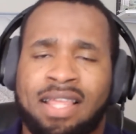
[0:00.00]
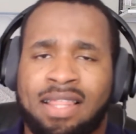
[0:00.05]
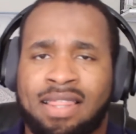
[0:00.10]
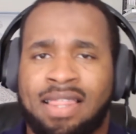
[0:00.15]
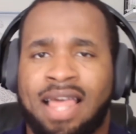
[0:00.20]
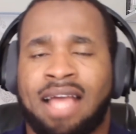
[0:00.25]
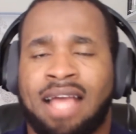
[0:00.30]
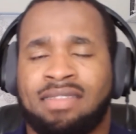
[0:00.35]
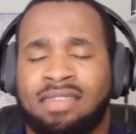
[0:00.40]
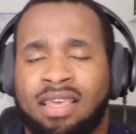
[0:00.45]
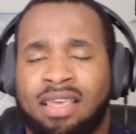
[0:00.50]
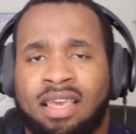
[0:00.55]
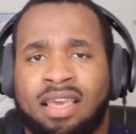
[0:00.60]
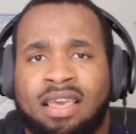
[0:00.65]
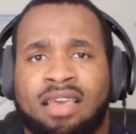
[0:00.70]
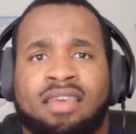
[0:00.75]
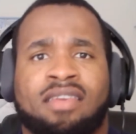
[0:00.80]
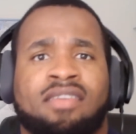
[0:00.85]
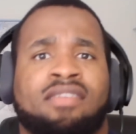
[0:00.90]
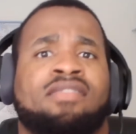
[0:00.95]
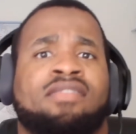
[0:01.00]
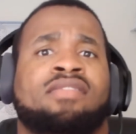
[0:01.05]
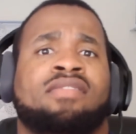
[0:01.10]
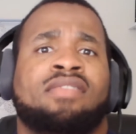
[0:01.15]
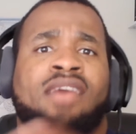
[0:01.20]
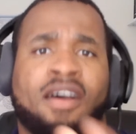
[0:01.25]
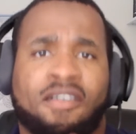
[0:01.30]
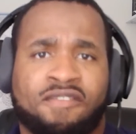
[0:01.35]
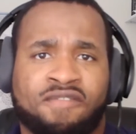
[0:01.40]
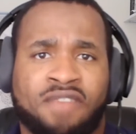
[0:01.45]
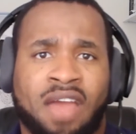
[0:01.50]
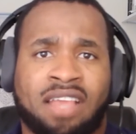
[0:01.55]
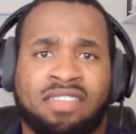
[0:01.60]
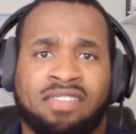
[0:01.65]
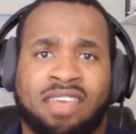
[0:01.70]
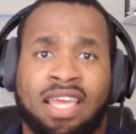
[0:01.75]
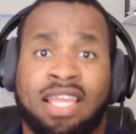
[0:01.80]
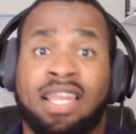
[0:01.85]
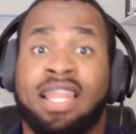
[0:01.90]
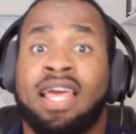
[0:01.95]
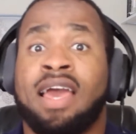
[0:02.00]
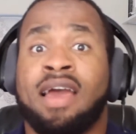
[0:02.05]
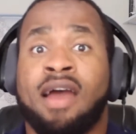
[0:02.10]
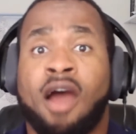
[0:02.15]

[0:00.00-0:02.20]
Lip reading: that is affecting